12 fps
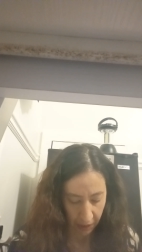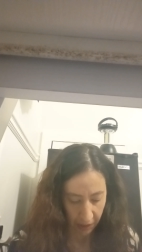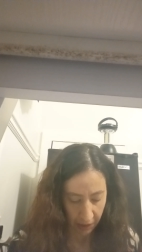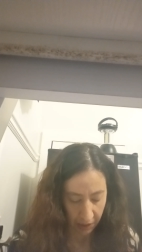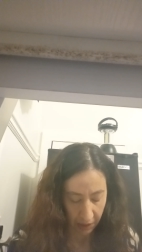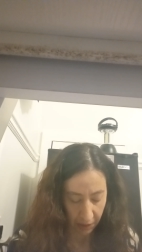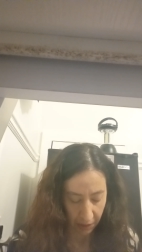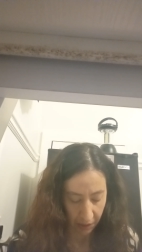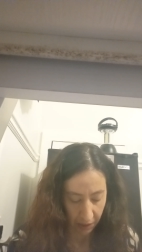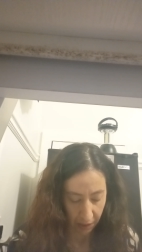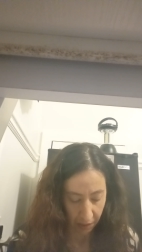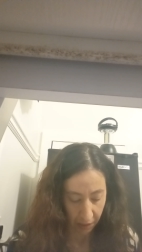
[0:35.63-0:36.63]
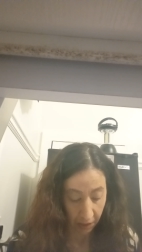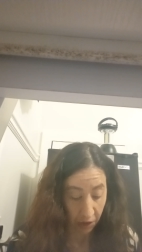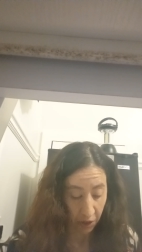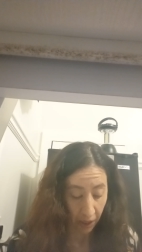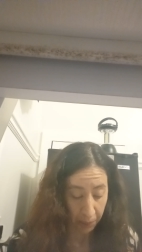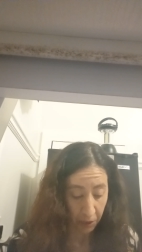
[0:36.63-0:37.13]
It is the
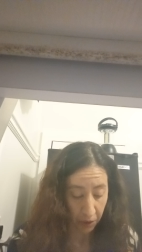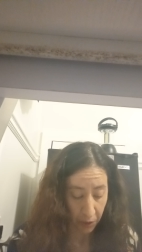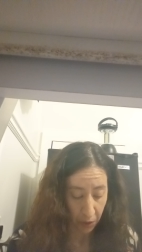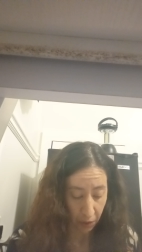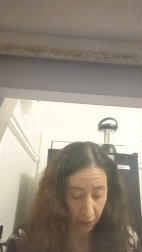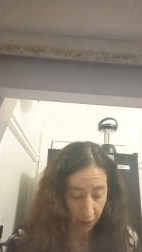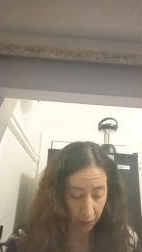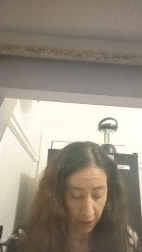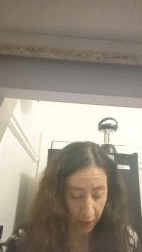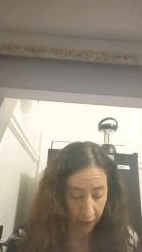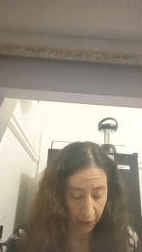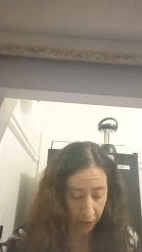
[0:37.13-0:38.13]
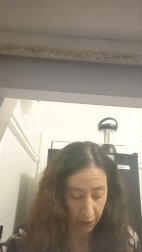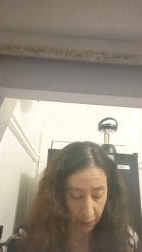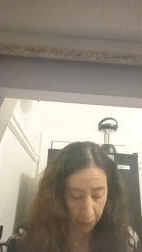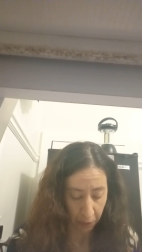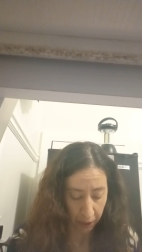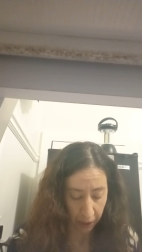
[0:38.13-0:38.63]
chapter is titled
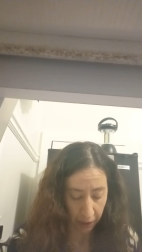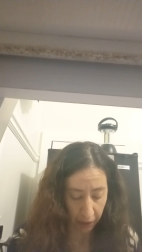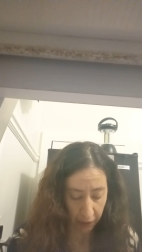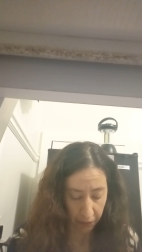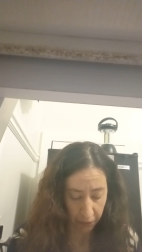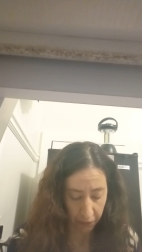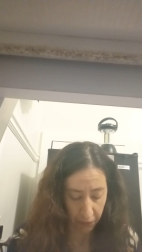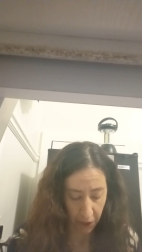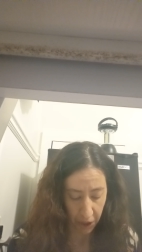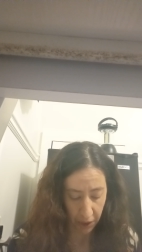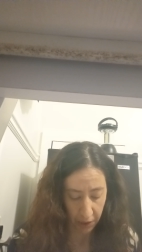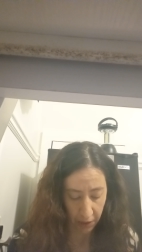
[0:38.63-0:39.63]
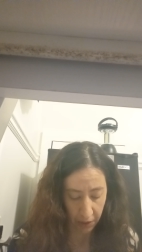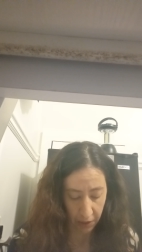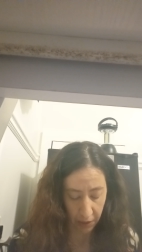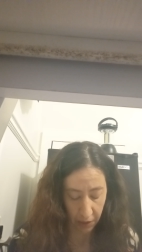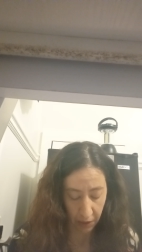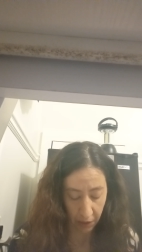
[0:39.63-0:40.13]
A Prayer of Jesus,
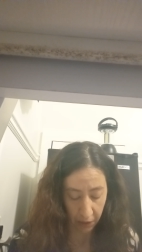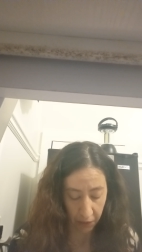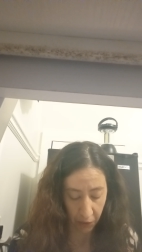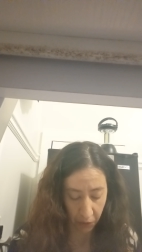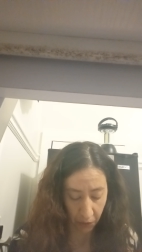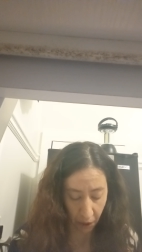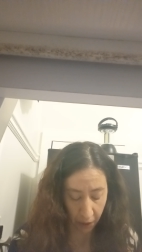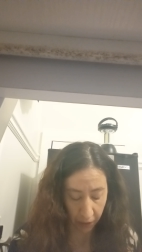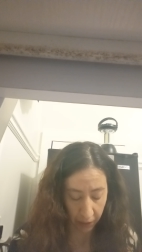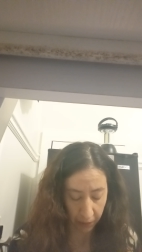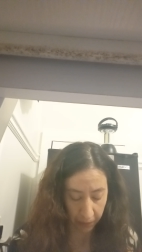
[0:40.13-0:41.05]
the Son of Sirach.